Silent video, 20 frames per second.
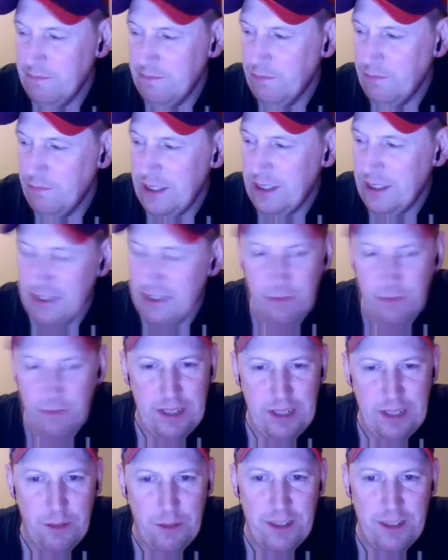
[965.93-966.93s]
What's
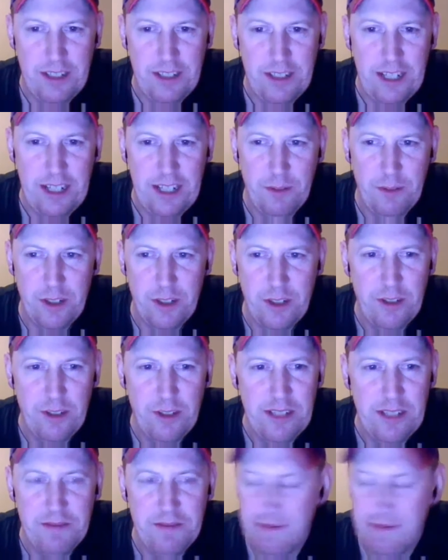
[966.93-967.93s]
it like where you
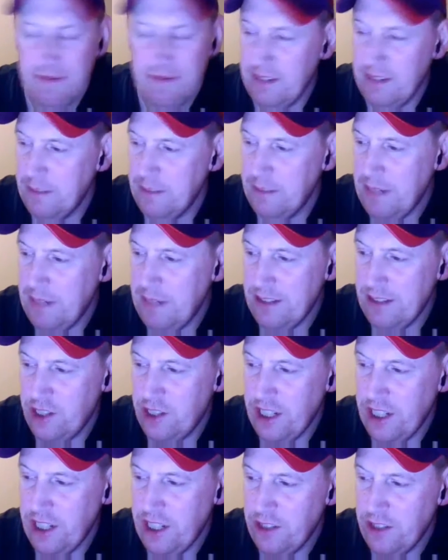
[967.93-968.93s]
live? Has it
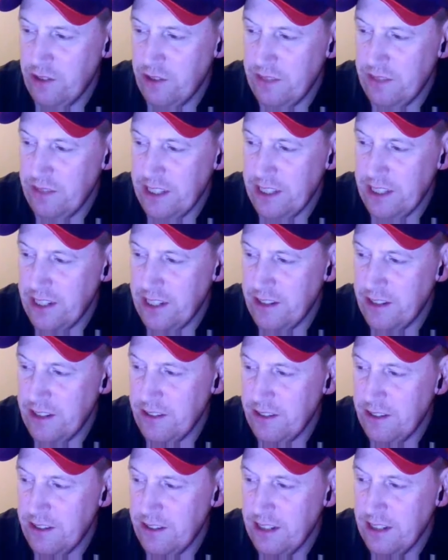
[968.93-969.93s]
changed over the
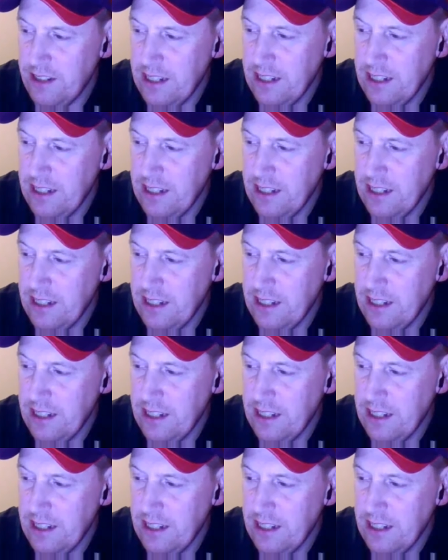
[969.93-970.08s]
years?